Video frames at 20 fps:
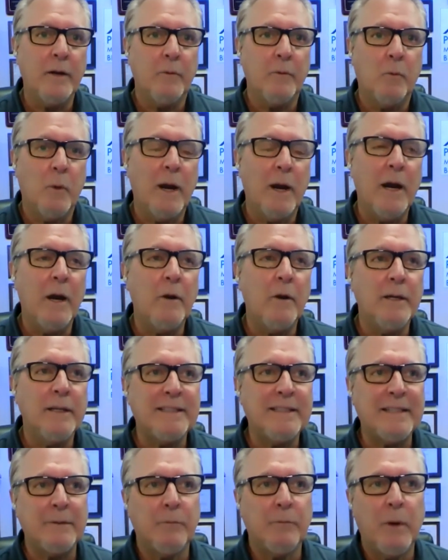
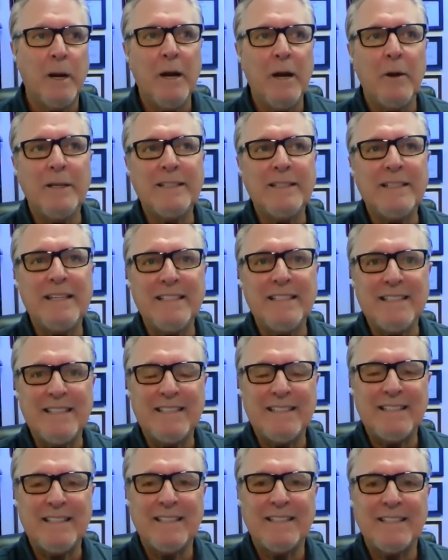Where is
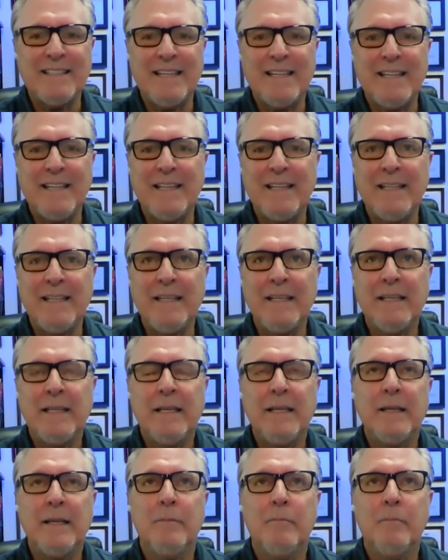consistency
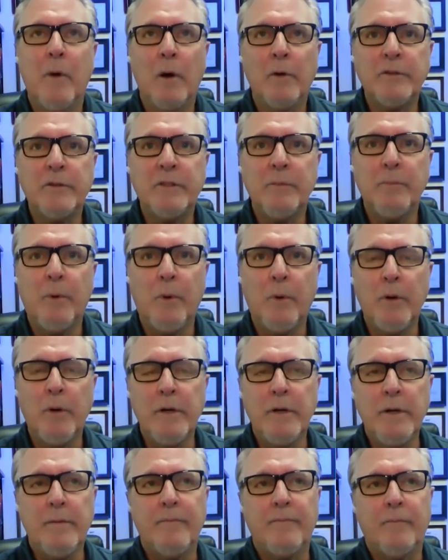most
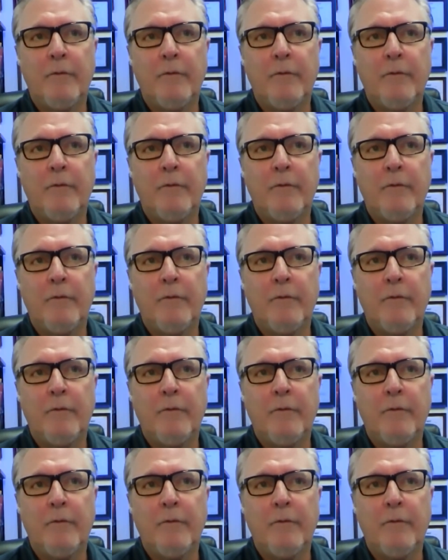important?